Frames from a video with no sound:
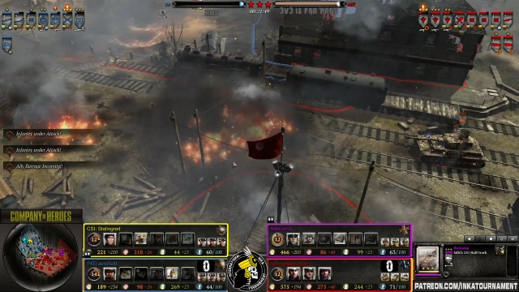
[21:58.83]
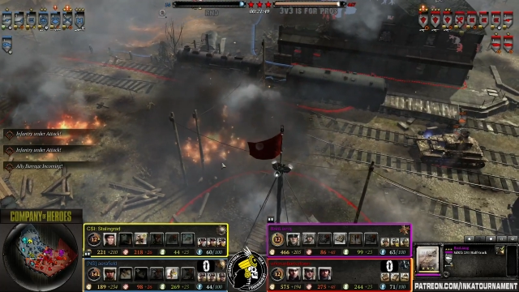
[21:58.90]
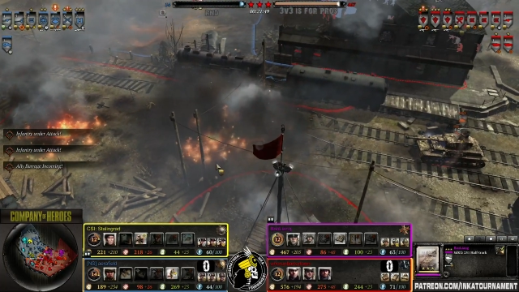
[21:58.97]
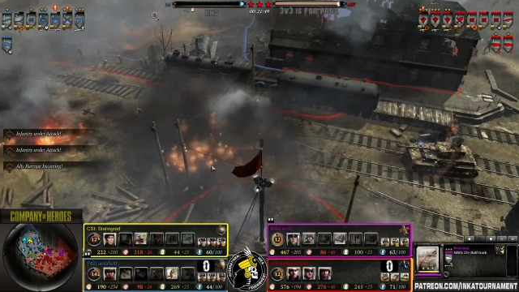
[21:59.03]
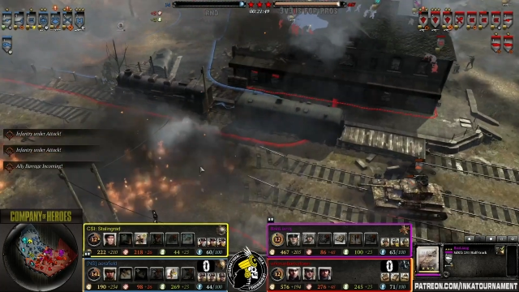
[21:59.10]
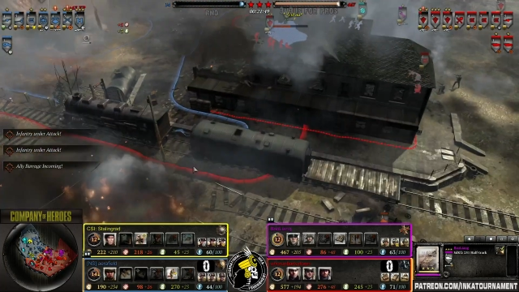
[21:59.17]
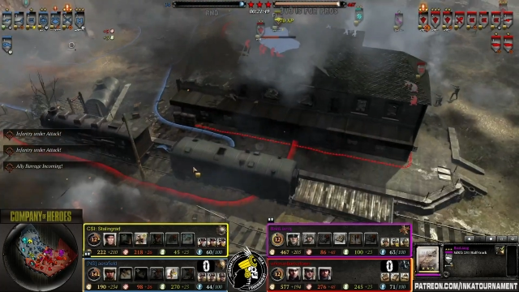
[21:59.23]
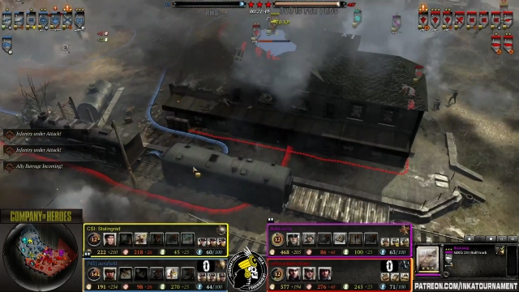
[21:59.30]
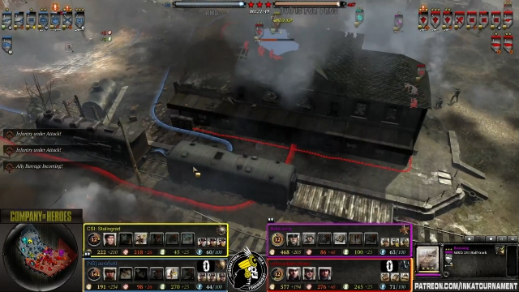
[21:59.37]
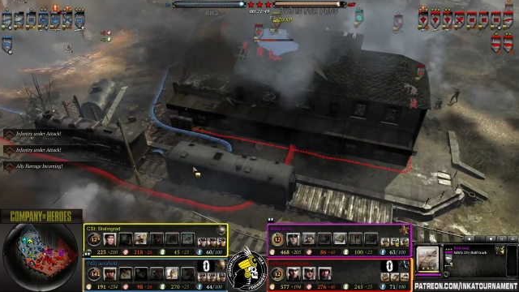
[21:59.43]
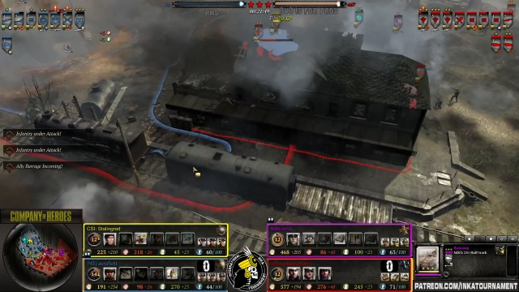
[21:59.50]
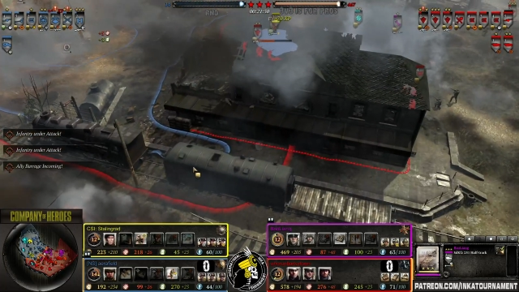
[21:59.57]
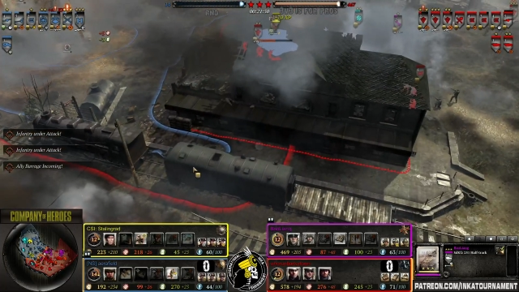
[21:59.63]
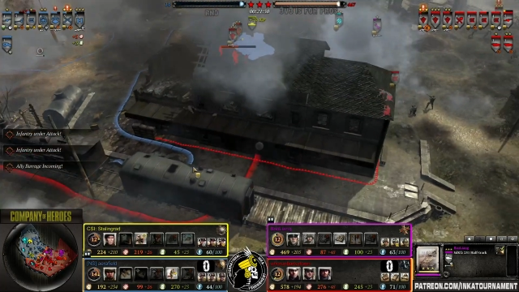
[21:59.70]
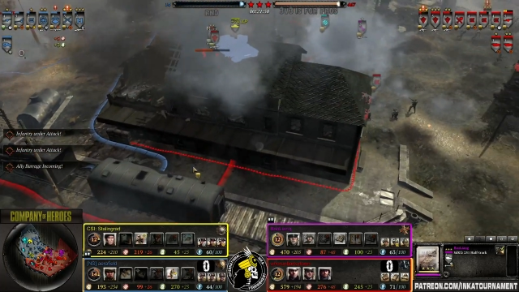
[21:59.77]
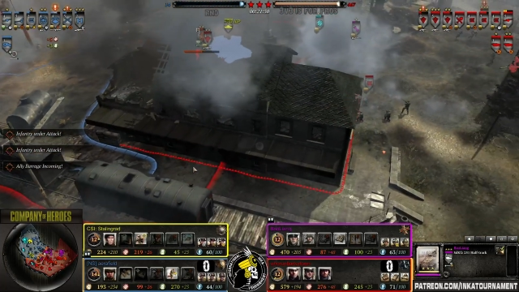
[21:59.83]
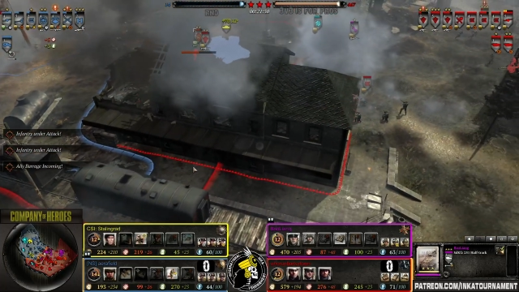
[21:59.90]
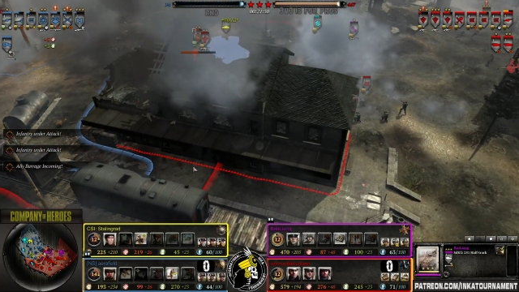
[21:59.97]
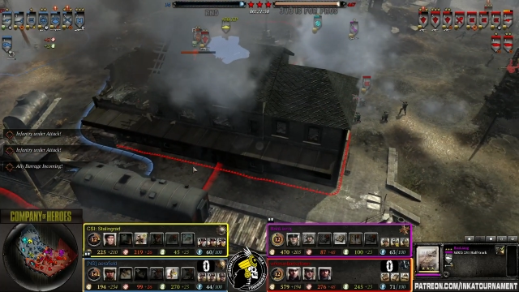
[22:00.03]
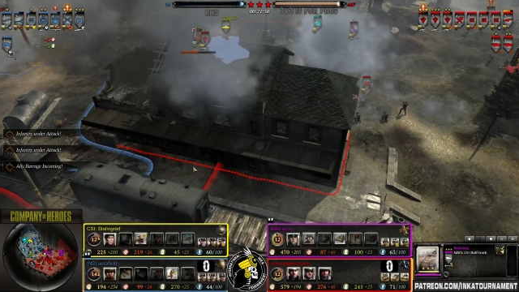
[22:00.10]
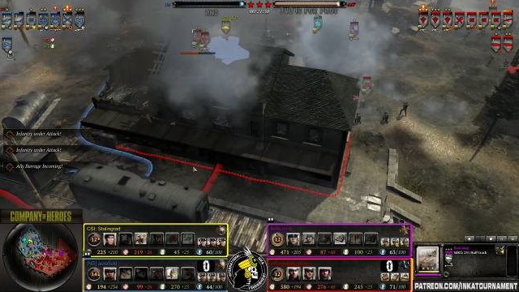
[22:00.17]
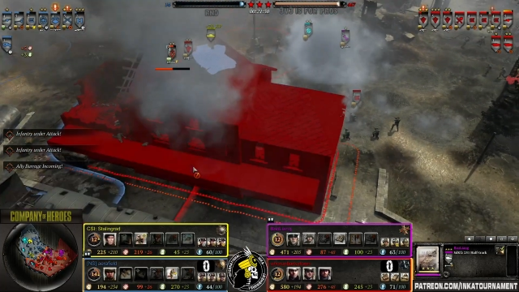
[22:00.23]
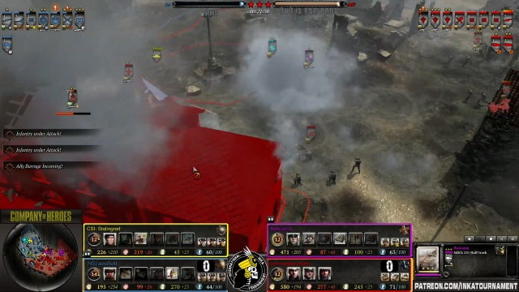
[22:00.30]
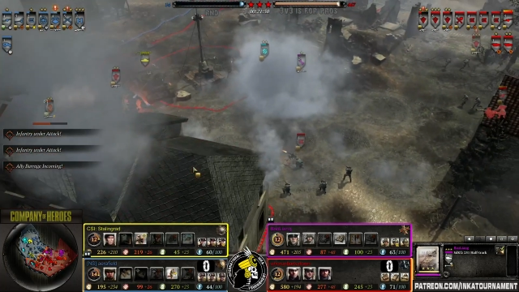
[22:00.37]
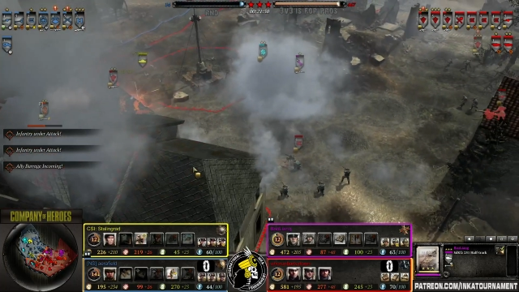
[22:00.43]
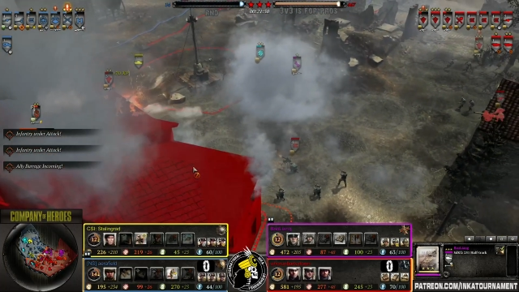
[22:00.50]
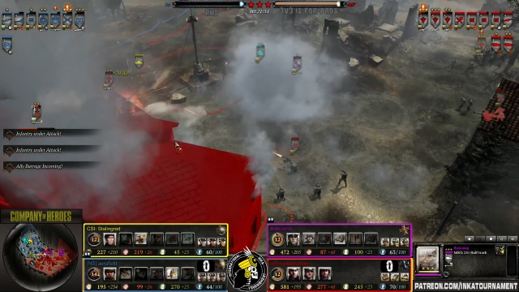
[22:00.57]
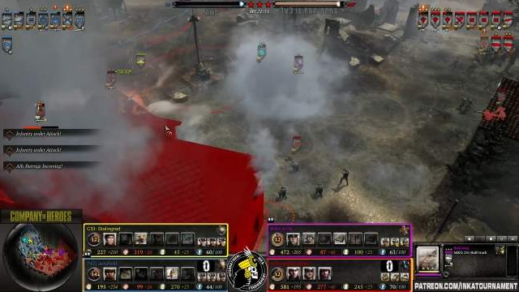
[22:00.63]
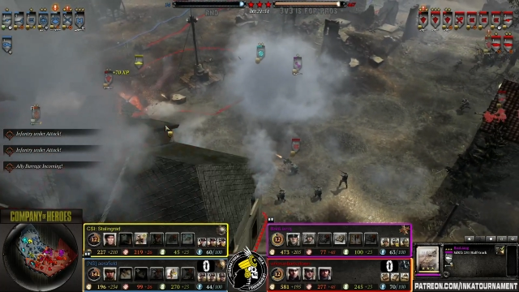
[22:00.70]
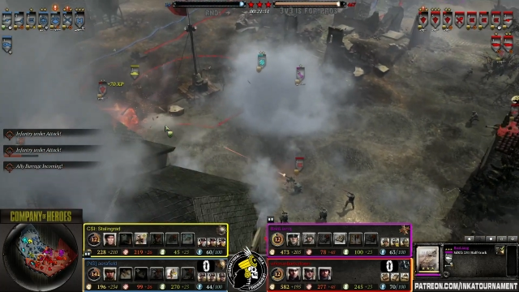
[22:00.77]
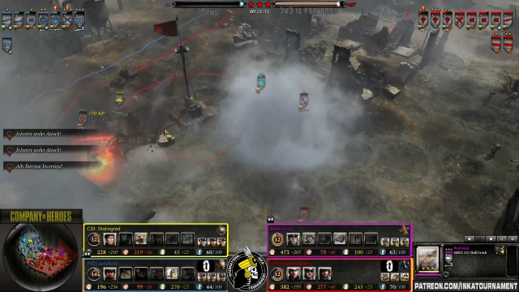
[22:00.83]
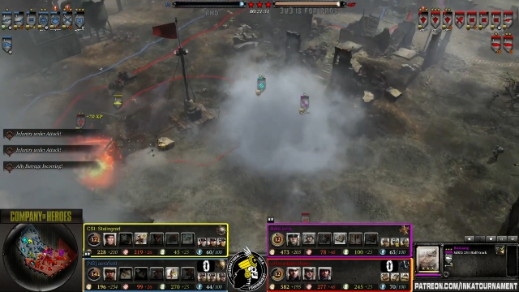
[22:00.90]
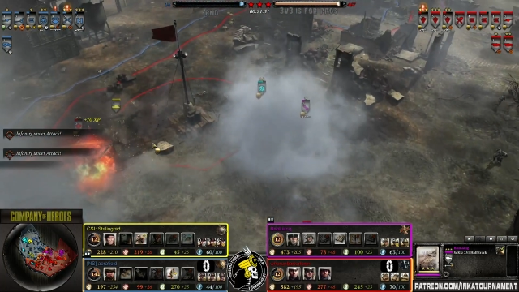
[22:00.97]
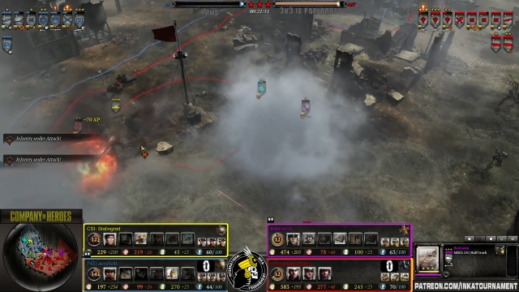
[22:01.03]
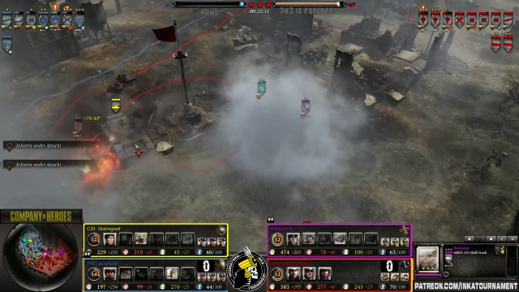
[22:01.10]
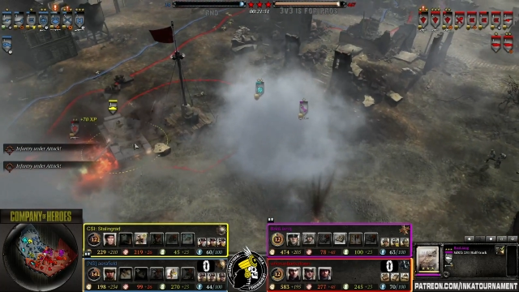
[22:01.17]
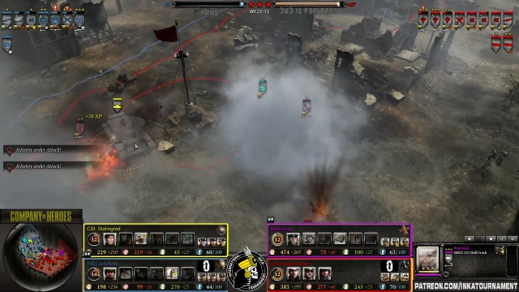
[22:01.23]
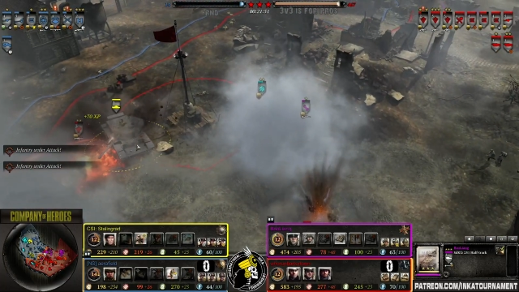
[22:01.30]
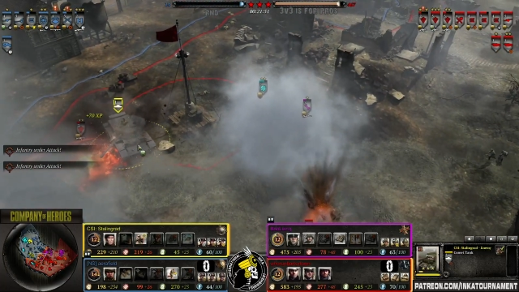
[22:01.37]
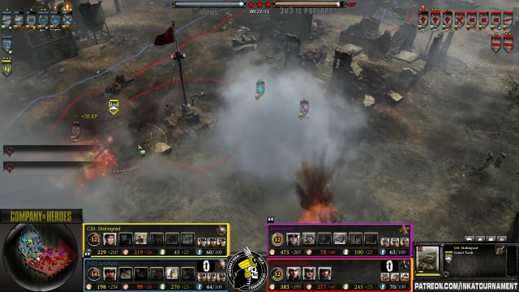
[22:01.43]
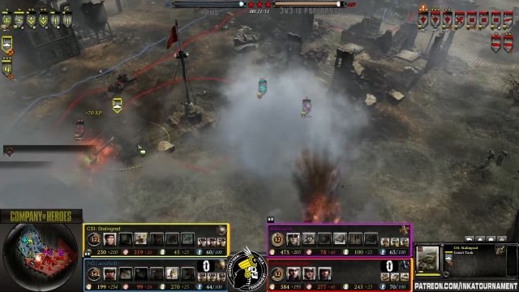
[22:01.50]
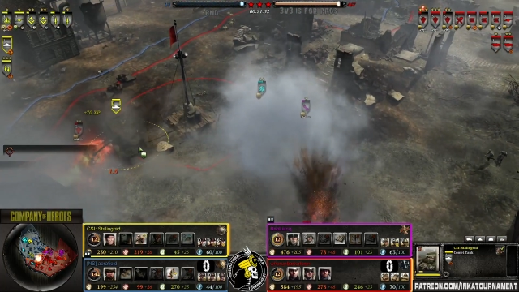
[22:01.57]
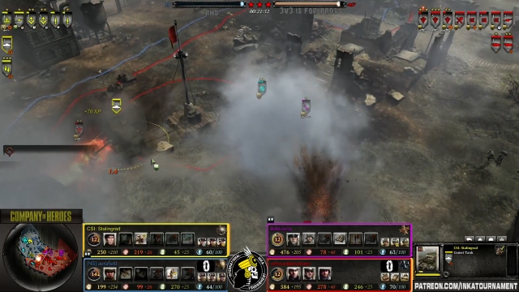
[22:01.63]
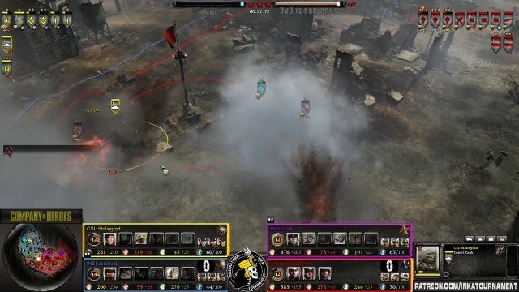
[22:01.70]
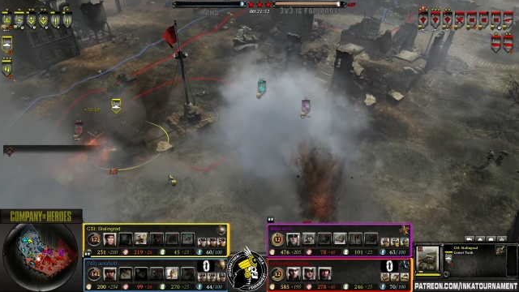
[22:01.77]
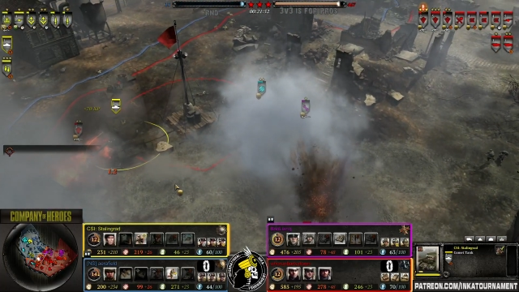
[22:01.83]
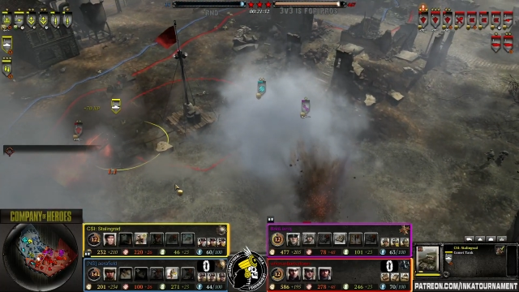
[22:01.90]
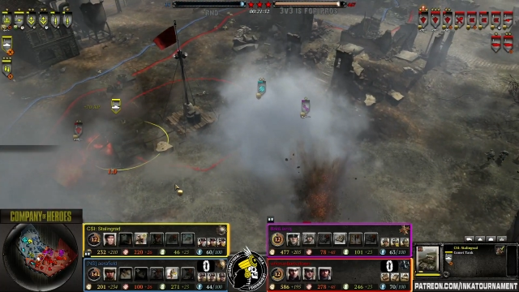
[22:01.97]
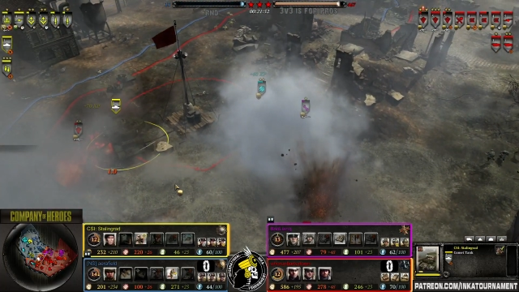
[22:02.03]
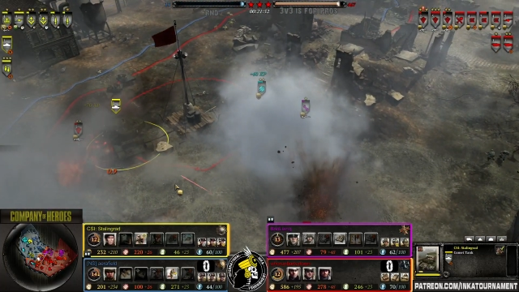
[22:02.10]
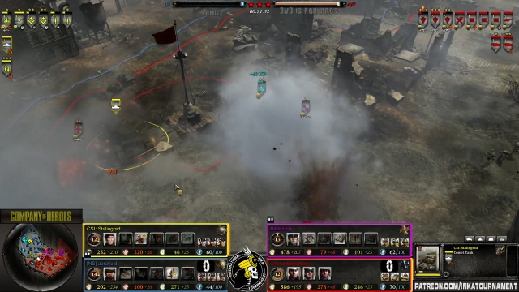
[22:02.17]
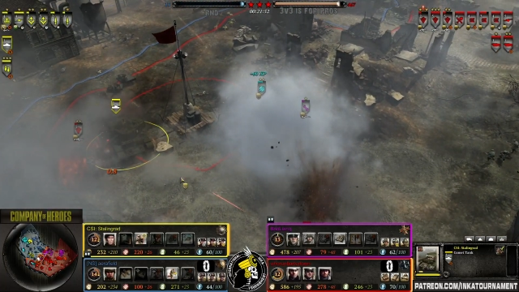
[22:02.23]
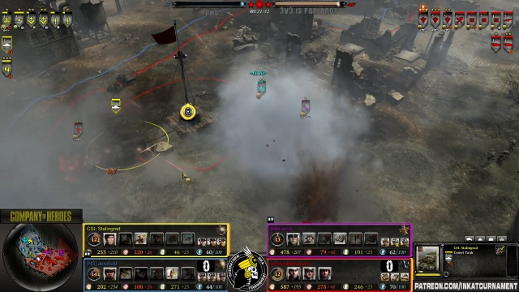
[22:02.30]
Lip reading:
Nobody's mouth can be seen.